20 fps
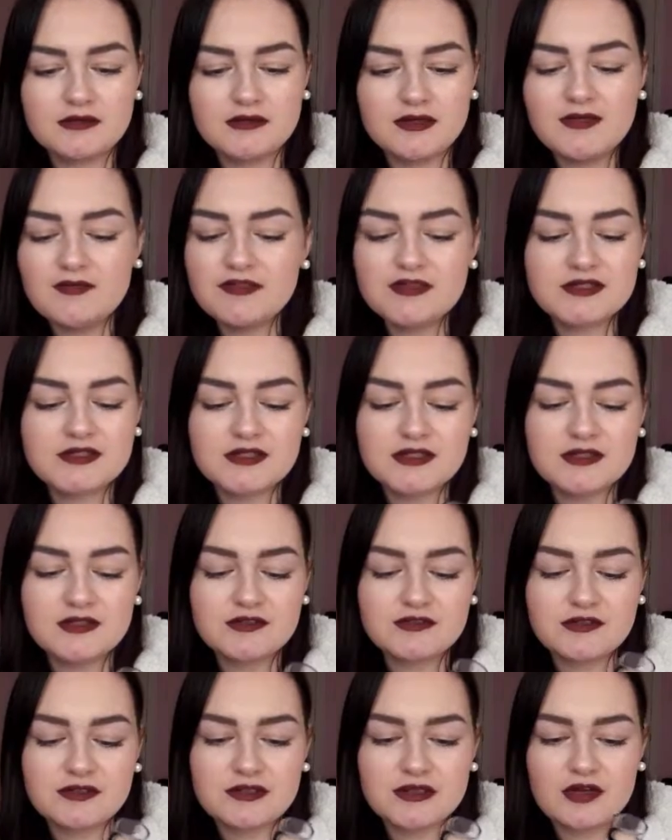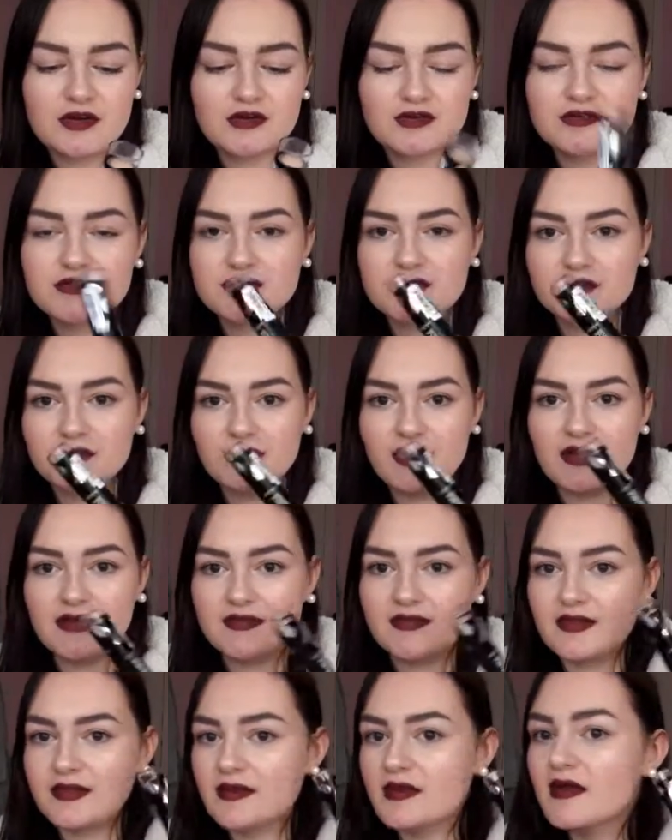Even just to use as a contour, I
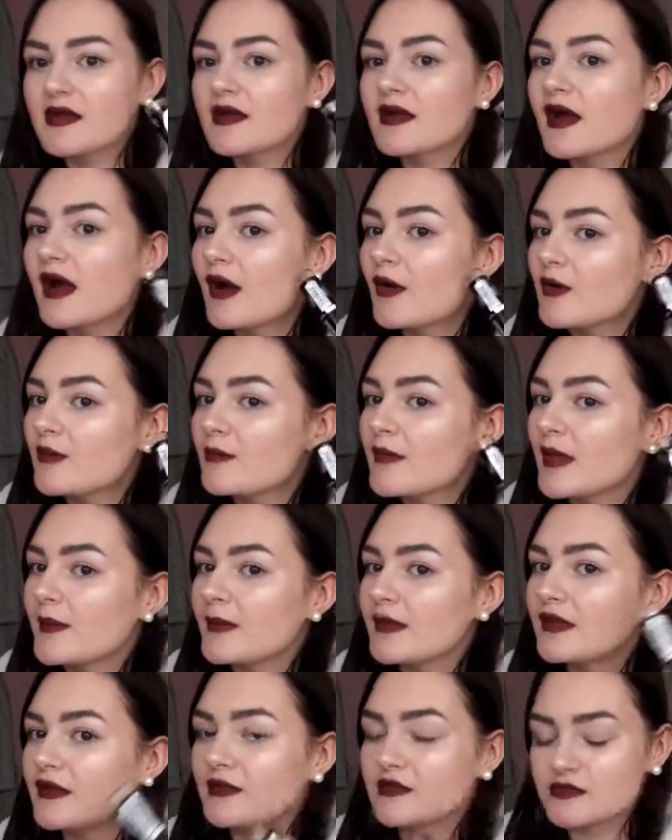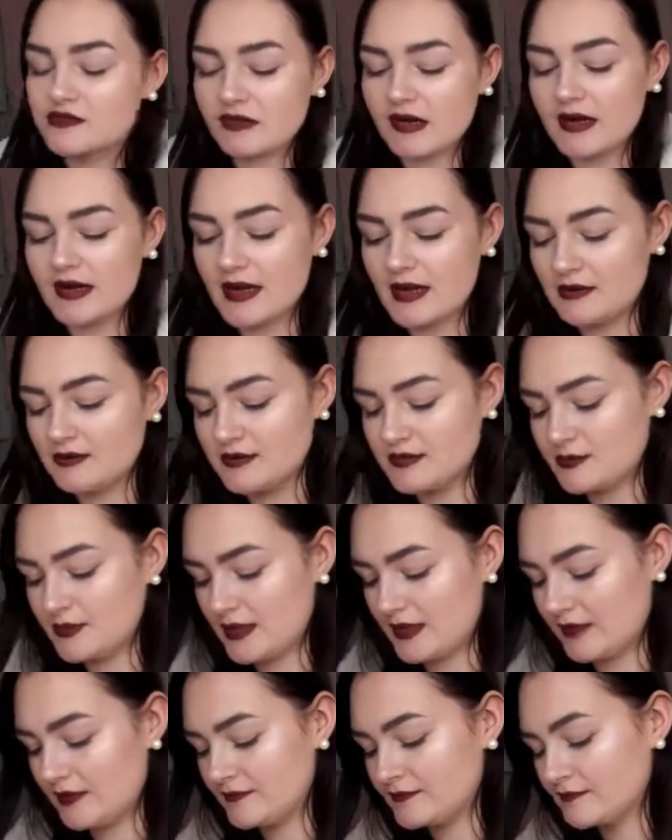think I would maybe try it out as
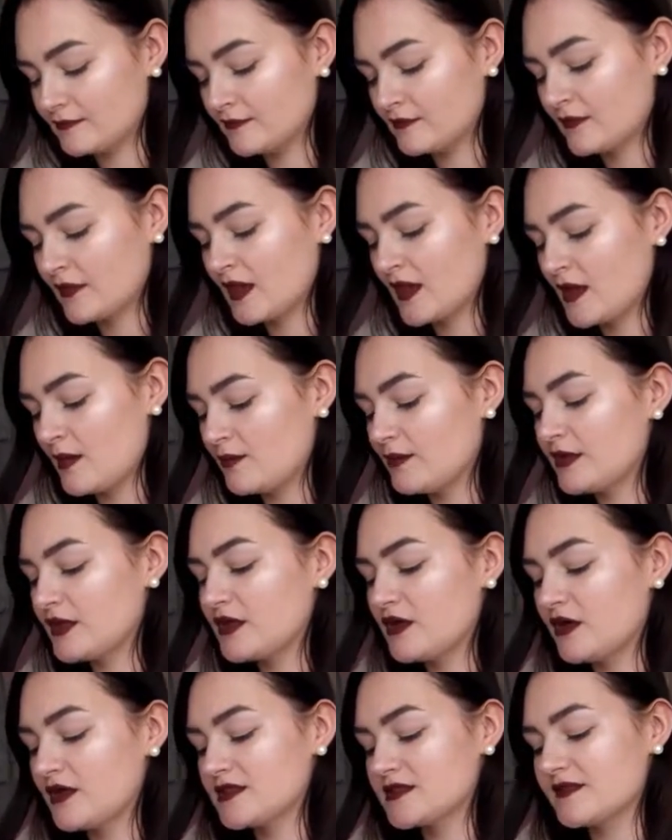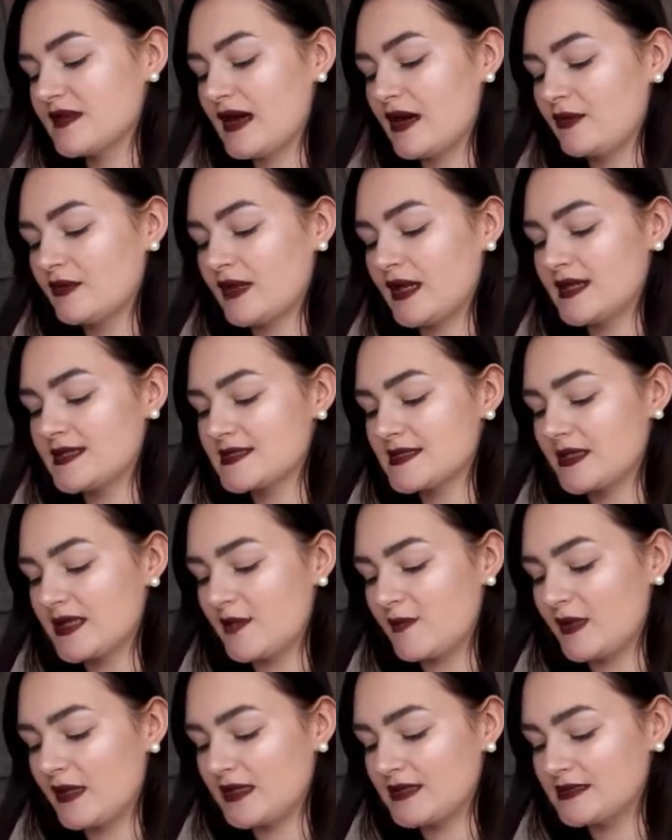well, because of how nicely
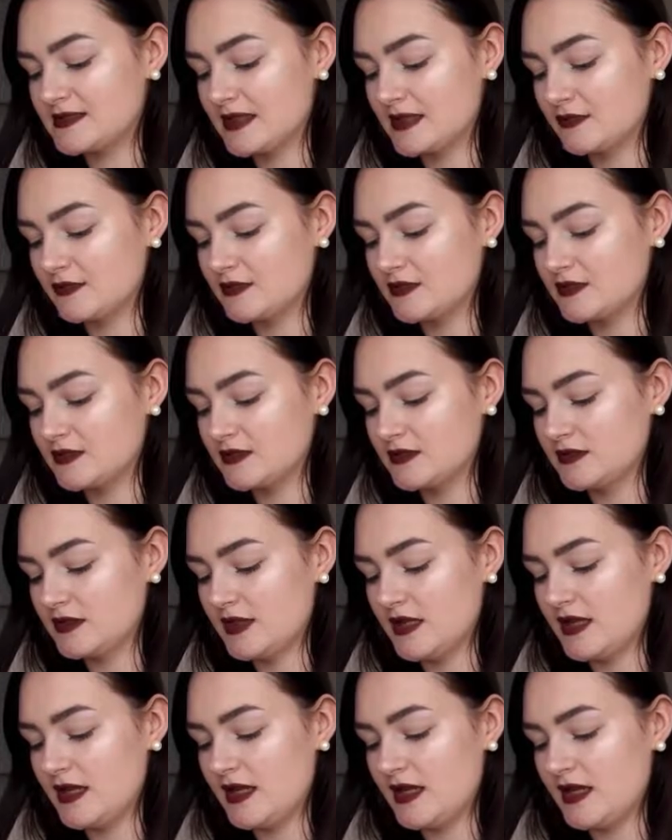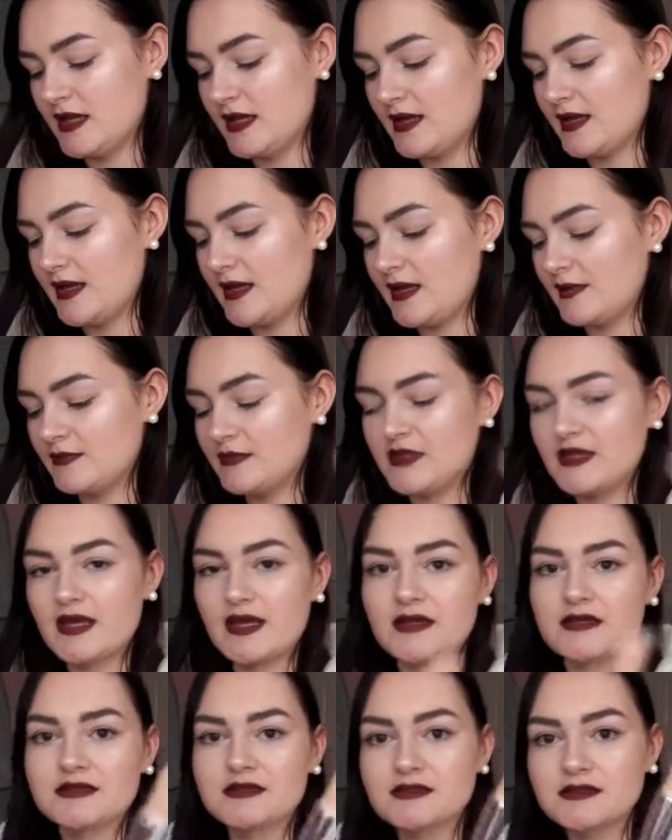it blends out. You
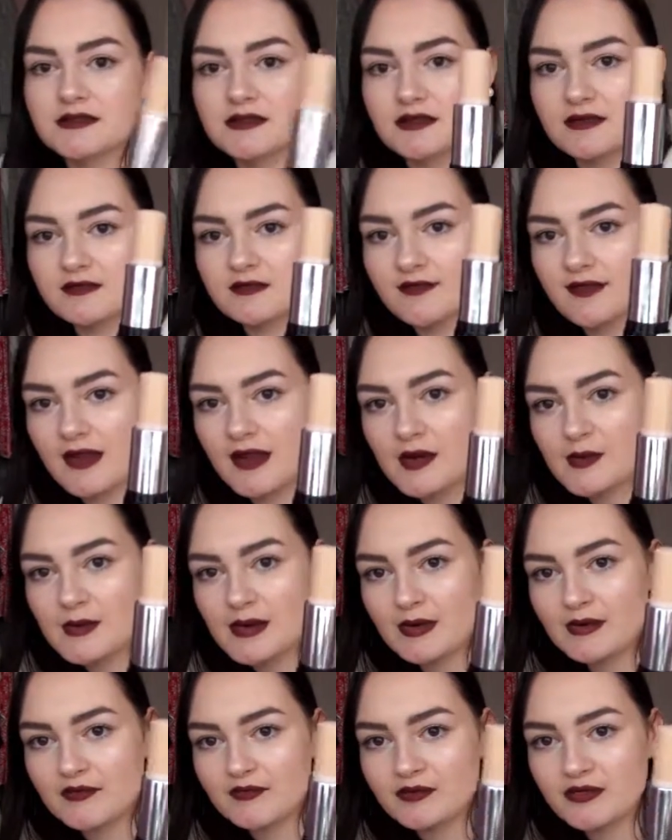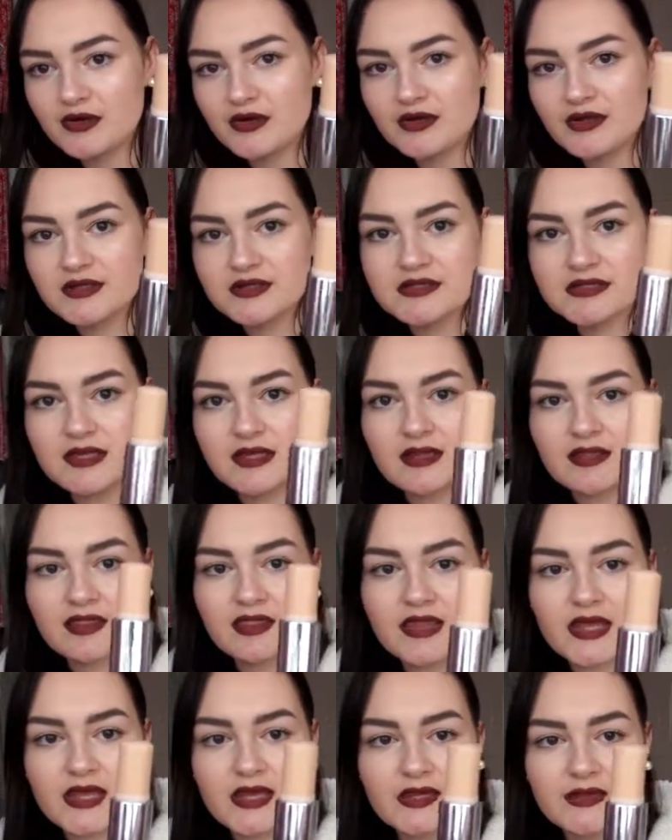get a fair amount of product
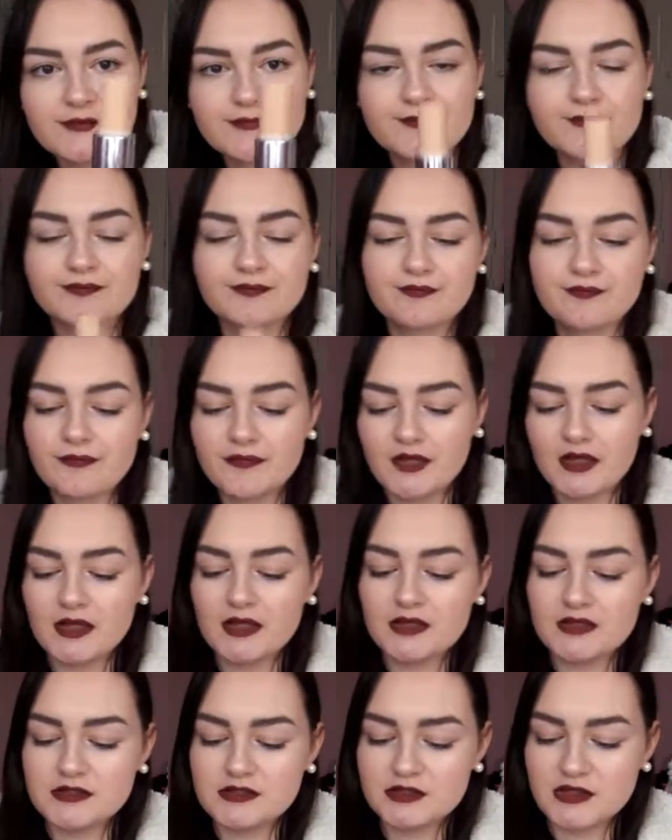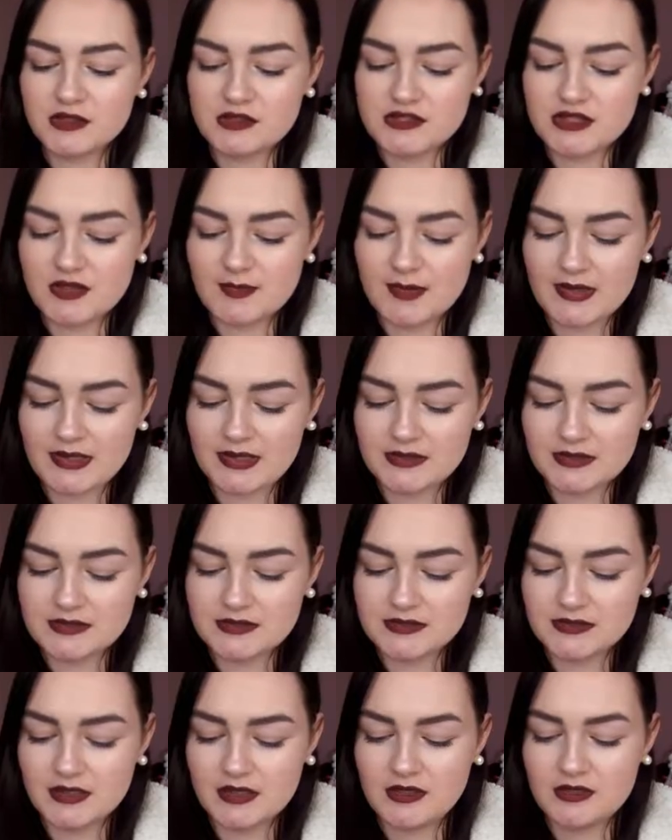in there. It's not too
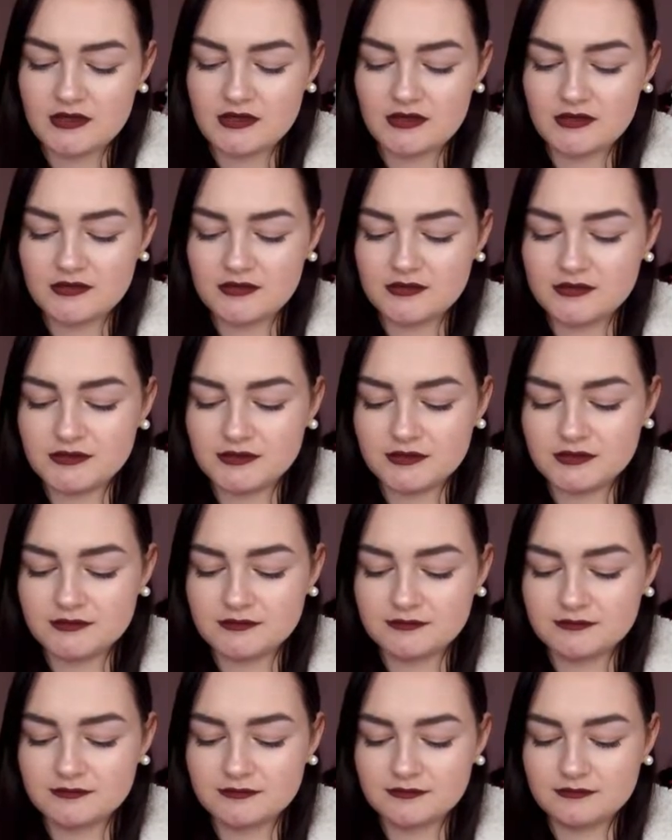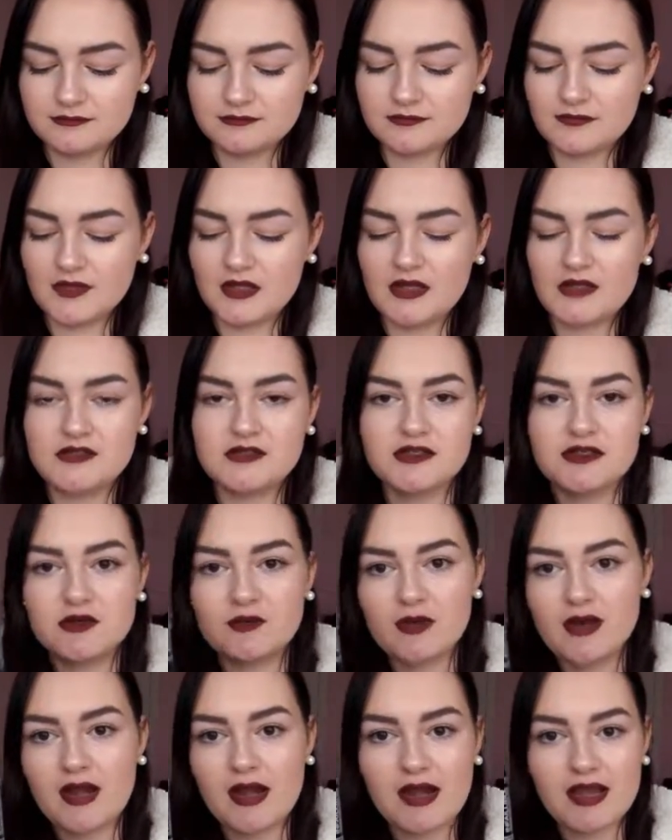bad. Although, don't
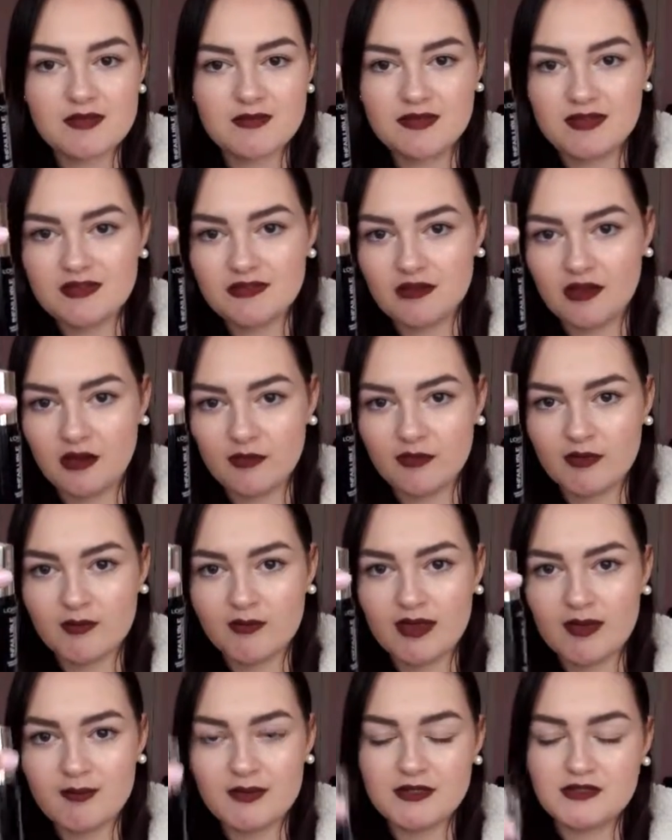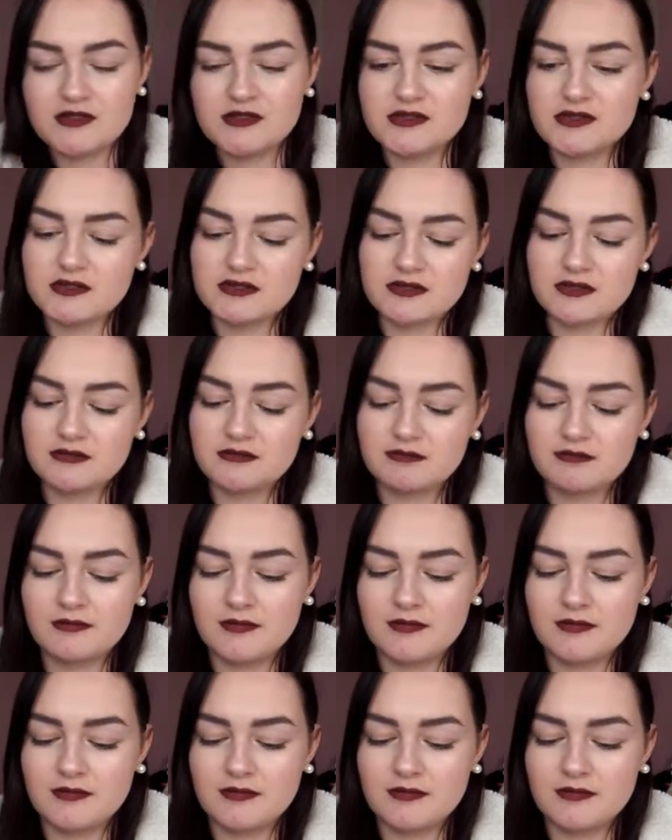know why it needs to be this long, but maybe just